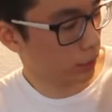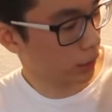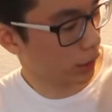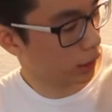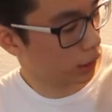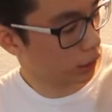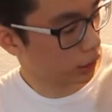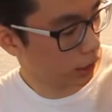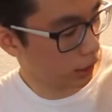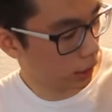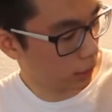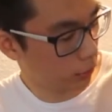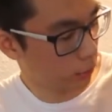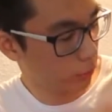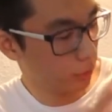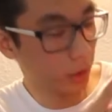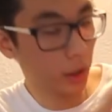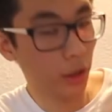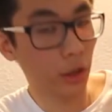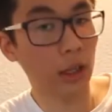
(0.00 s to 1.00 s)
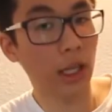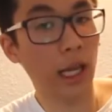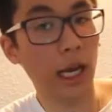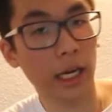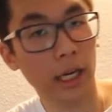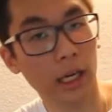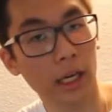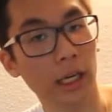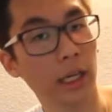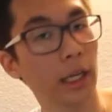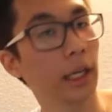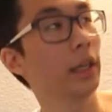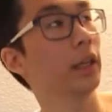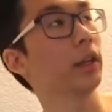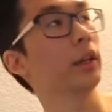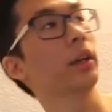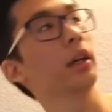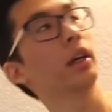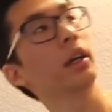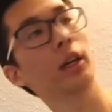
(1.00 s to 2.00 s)
we can see, we got lacquer
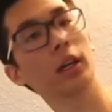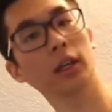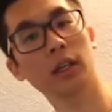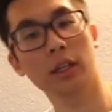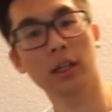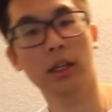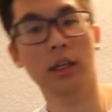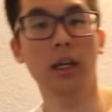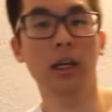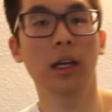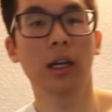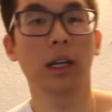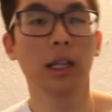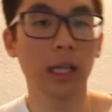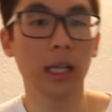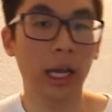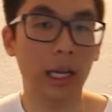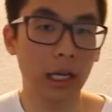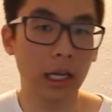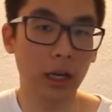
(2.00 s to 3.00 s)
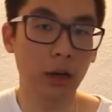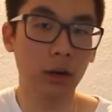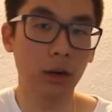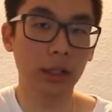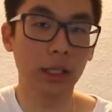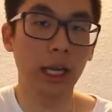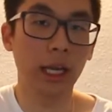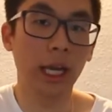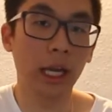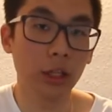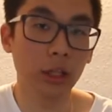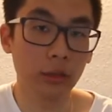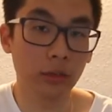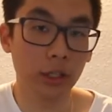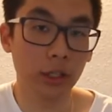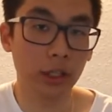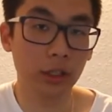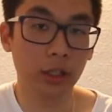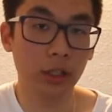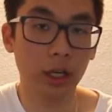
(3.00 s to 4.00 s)
here, a lacquer on the head of
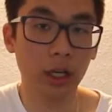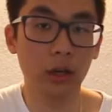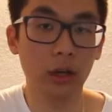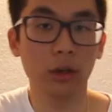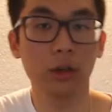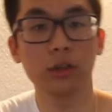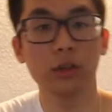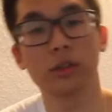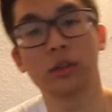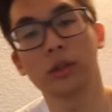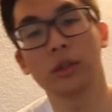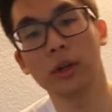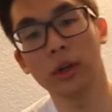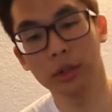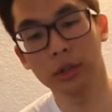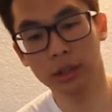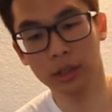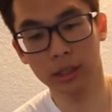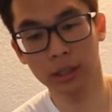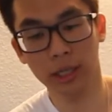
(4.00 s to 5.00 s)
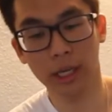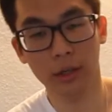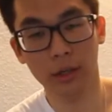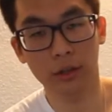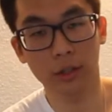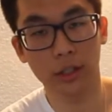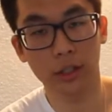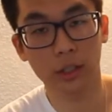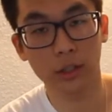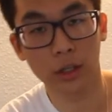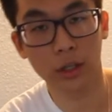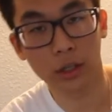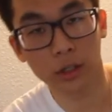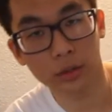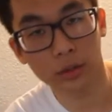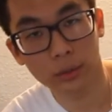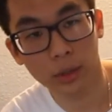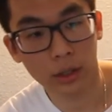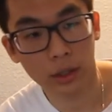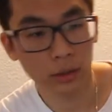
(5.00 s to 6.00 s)
the guitar, also on the neck of the guitar
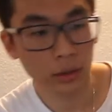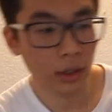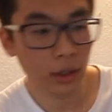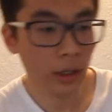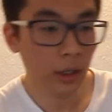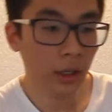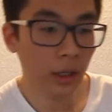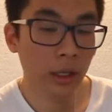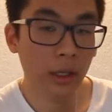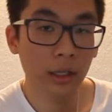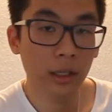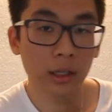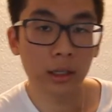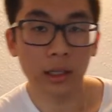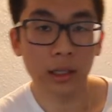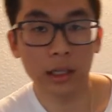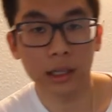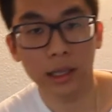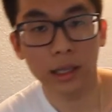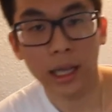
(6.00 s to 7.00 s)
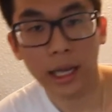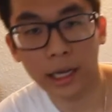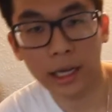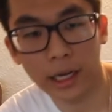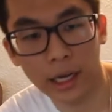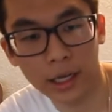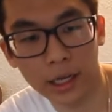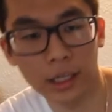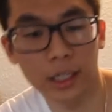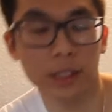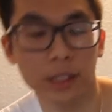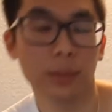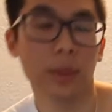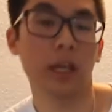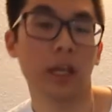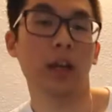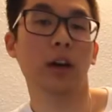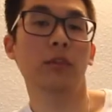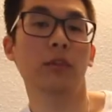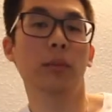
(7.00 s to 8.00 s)
as well. Lacquer is
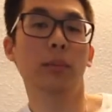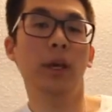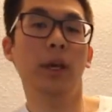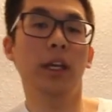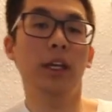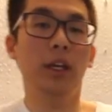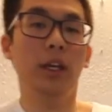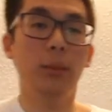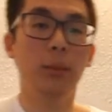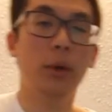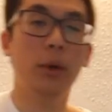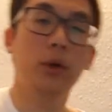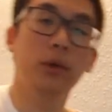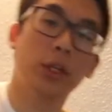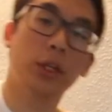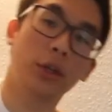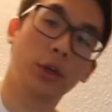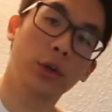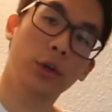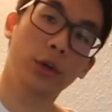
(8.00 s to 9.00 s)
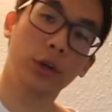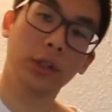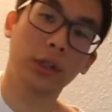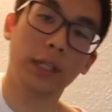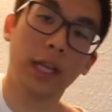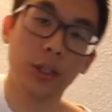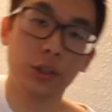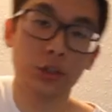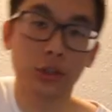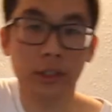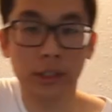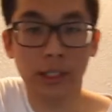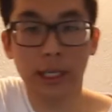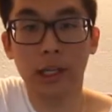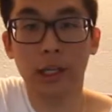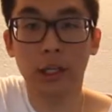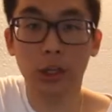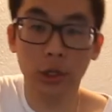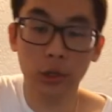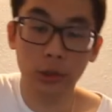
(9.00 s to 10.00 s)
made of a main component called
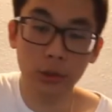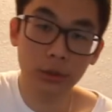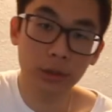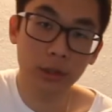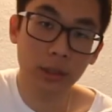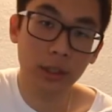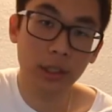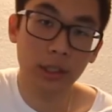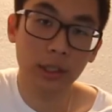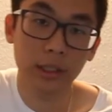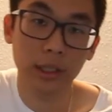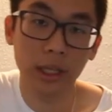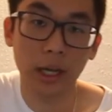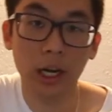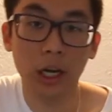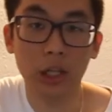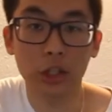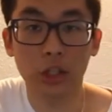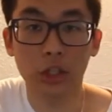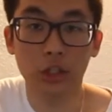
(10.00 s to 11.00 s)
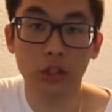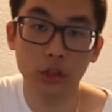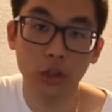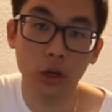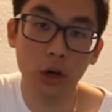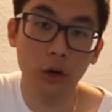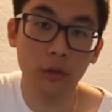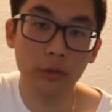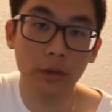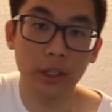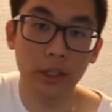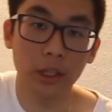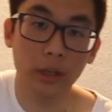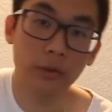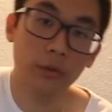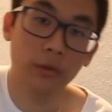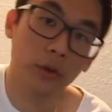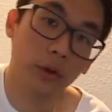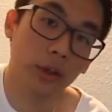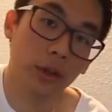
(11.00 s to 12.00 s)
nitrocellulose that are dissolved in a
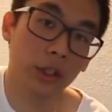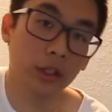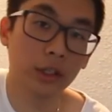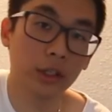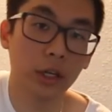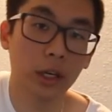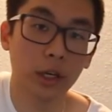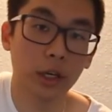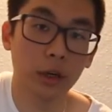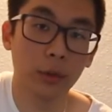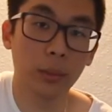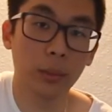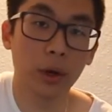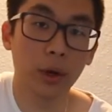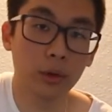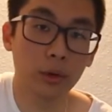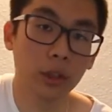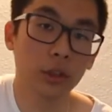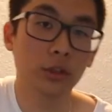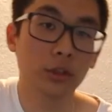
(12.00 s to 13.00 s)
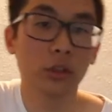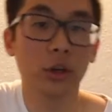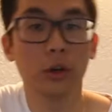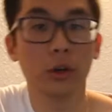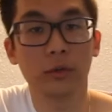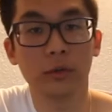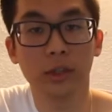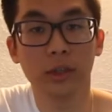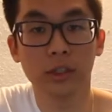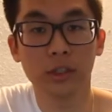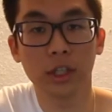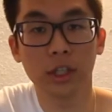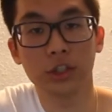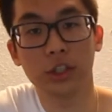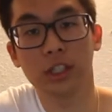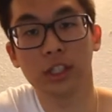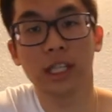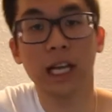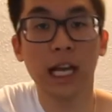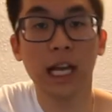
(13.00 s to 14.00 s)
volatile polar solvent
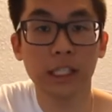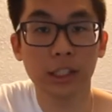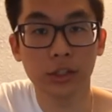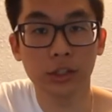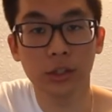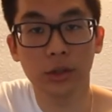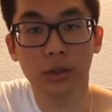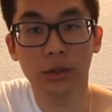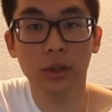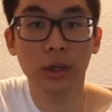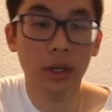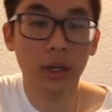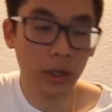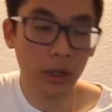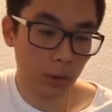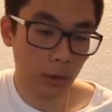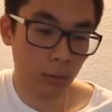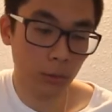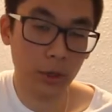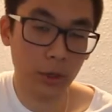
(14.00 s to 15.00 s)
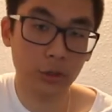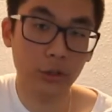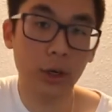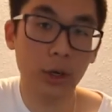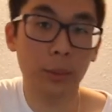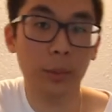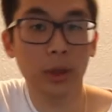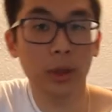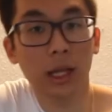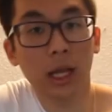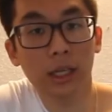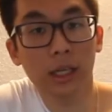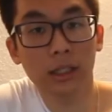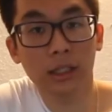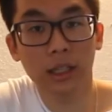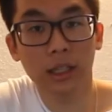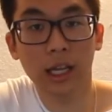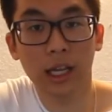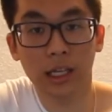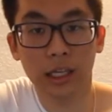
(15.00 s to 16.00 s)
such as acetone. When you apply
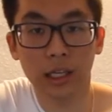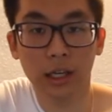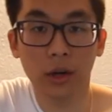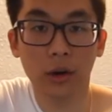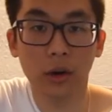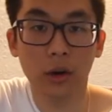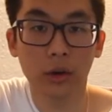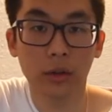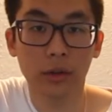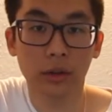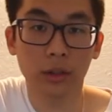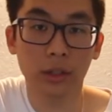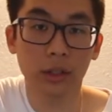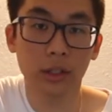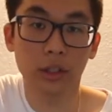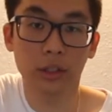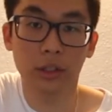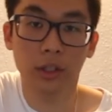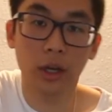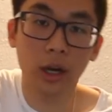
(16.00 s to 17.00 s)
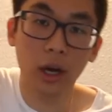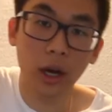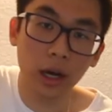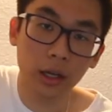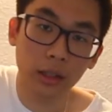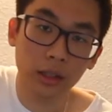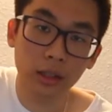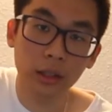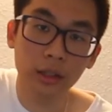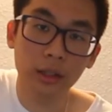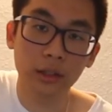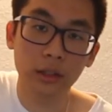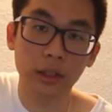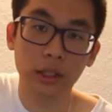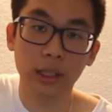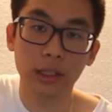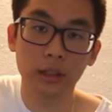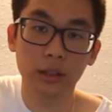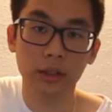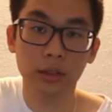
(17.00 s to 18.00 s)
the lacquer on the guitar,
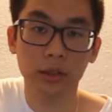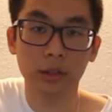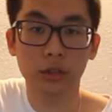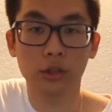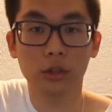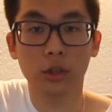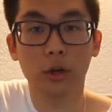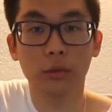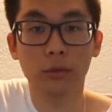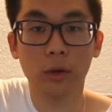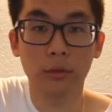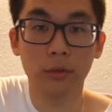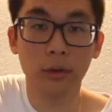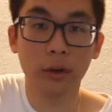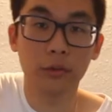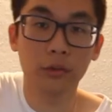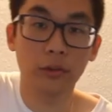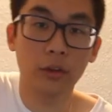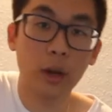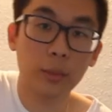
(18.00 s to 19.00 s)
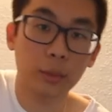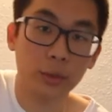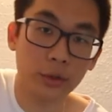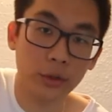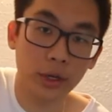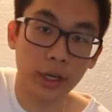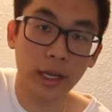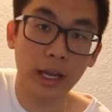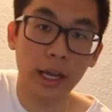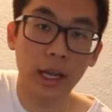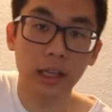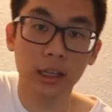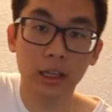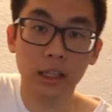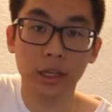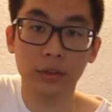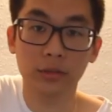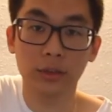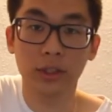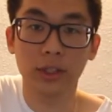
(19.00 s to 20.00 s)
the solvent will evaporate and
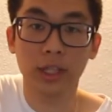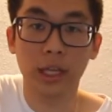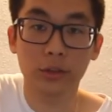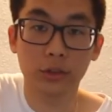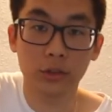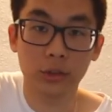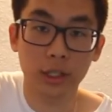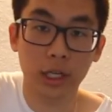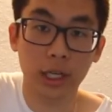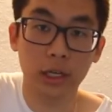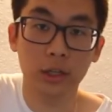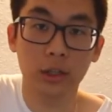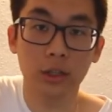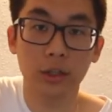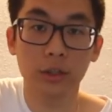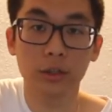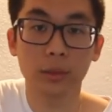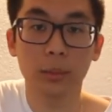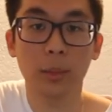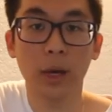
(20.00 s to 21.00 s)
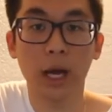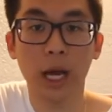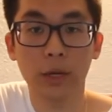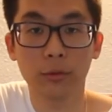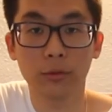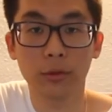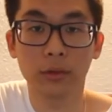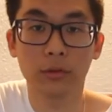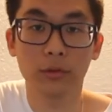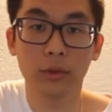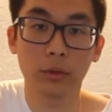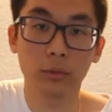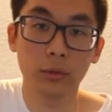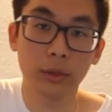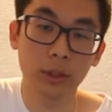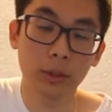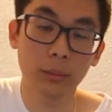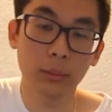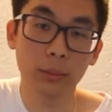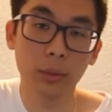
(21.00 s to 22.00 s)
leave the nitrocellulose bind with the
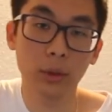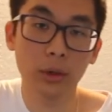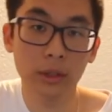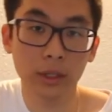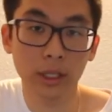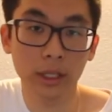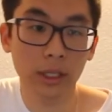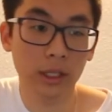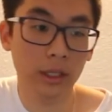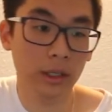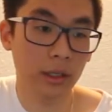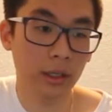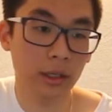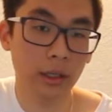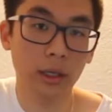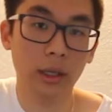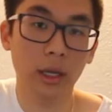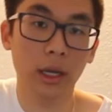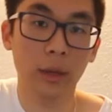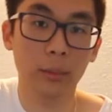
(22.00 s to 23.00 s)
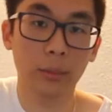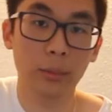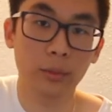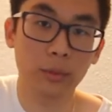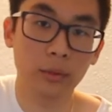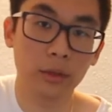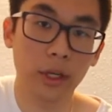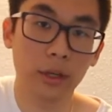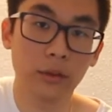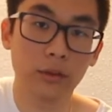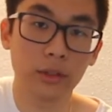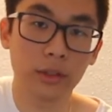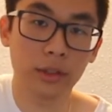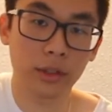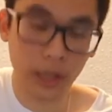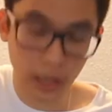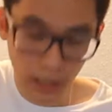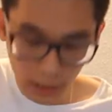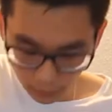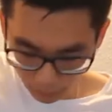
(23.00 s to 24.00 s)
wooden body and gives
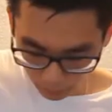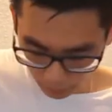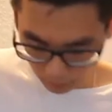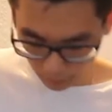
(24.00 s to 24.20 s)
that